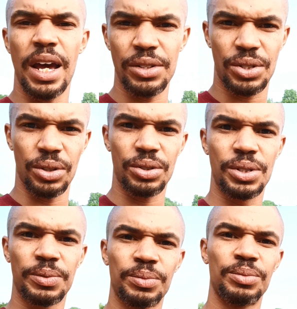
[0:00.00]

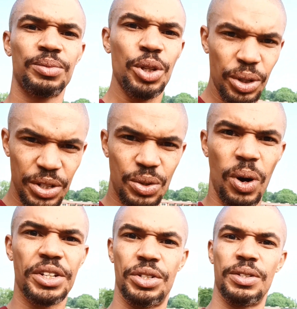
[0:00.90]
answers to these
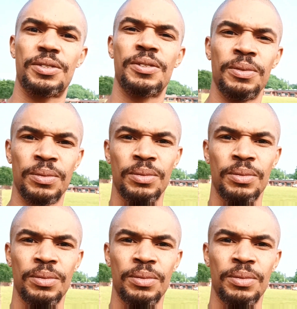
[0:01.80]
questions.